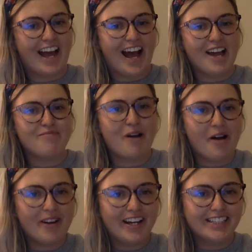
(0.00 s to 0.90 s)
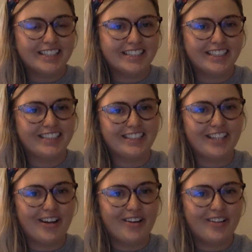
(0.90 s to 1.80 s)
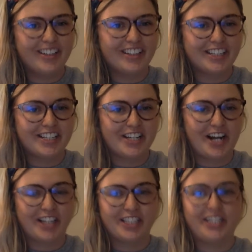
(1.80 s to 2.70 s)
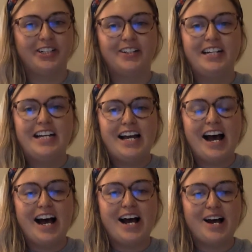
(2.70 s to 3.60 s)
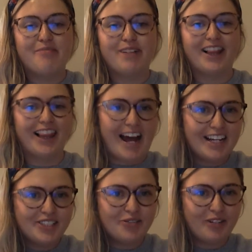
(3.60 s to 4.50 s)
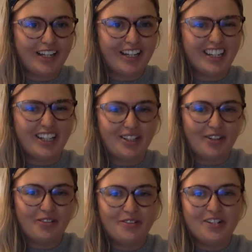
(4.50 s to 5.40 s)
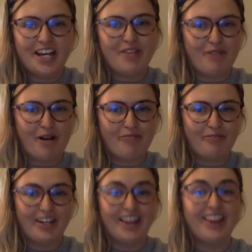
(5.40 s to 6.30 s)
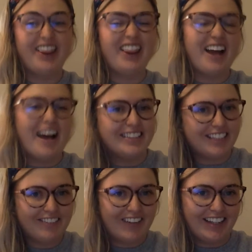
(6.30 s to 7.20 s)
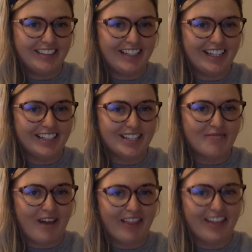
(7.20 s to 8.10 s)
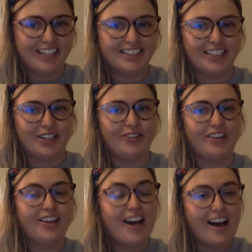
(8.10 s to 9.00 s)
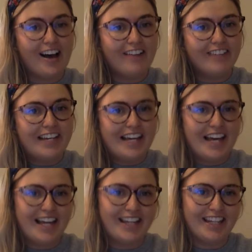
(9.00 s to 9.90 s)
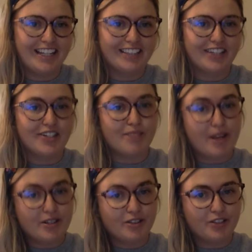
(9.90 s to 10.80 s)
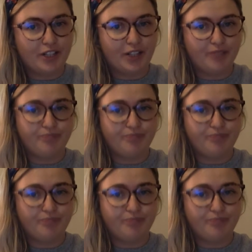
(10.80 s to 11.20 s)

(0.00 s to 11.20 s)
Hi, poets! It's so good to talk to you. Last week you came up with lots of ideas about things that you love and things that are special to you.